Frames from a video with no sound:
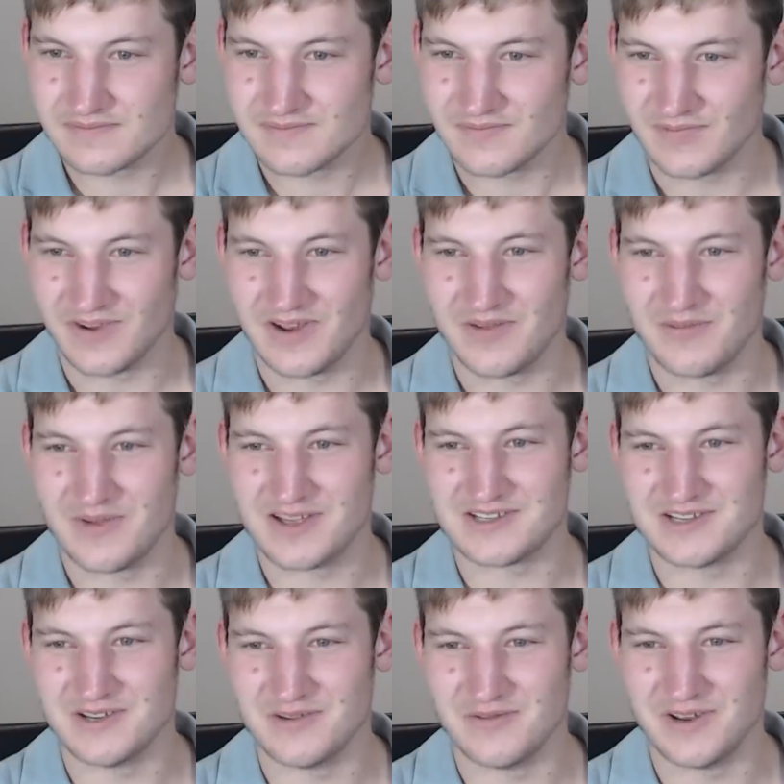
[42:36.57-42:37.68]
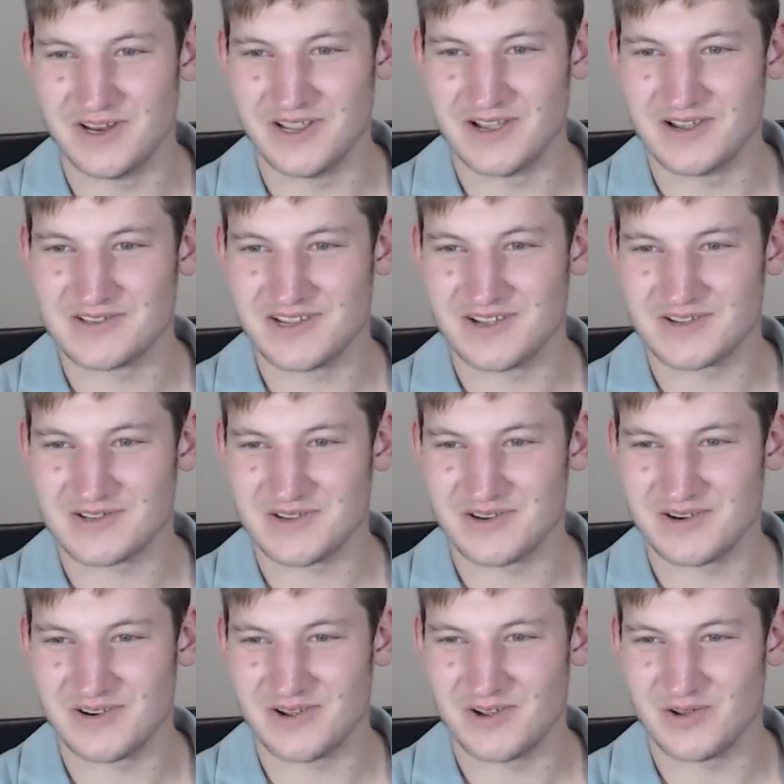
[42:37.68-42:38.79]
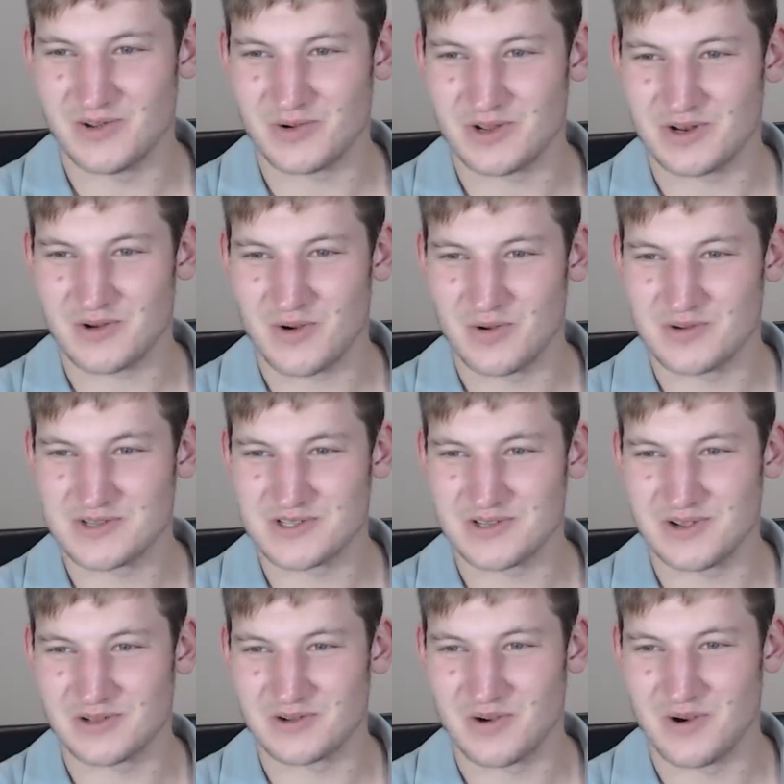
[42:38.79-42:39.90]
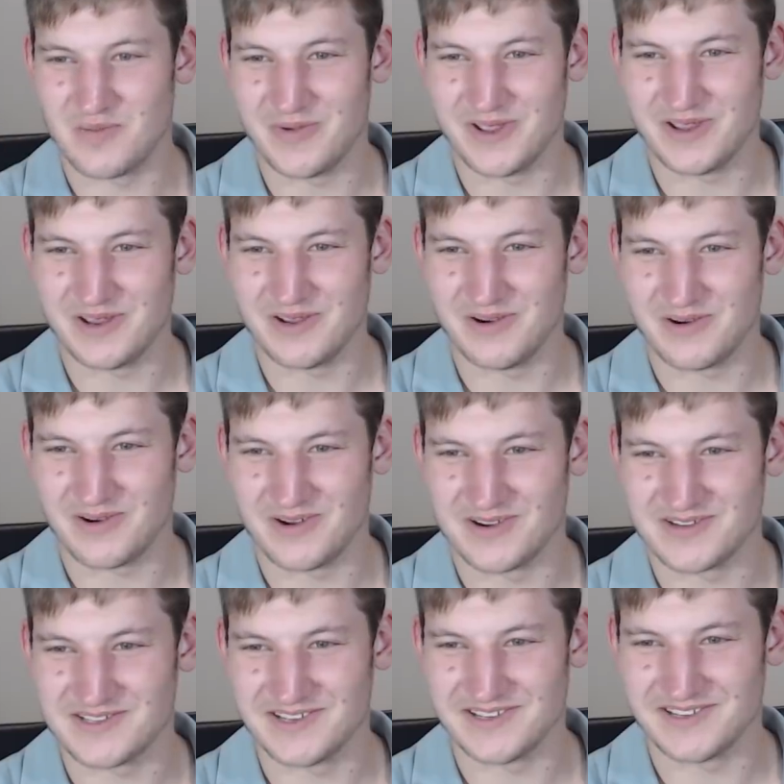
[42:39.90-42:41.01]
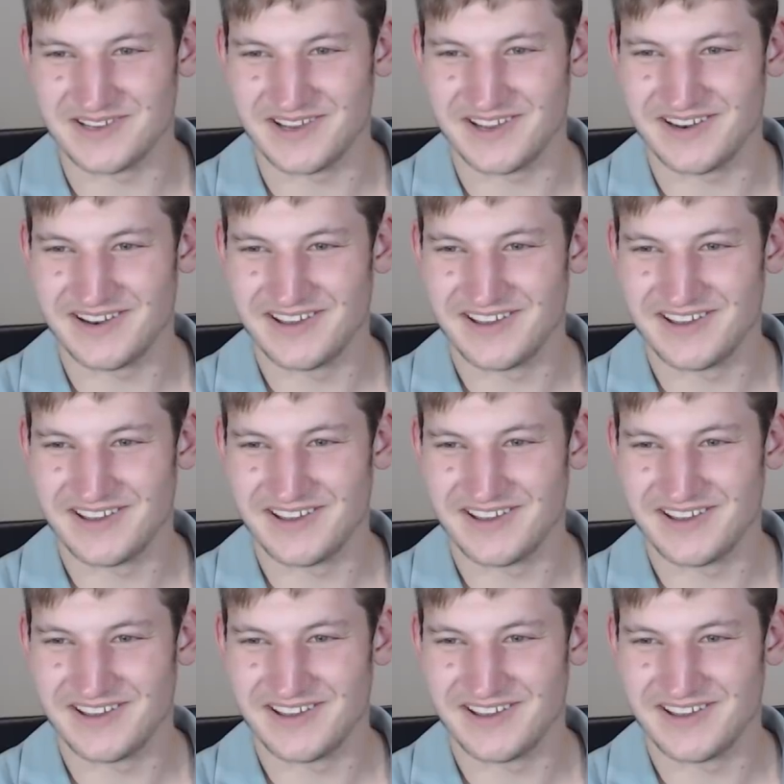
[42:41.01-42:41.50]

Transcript: Willem has new videos now, so Ronaldo can start copying your content again.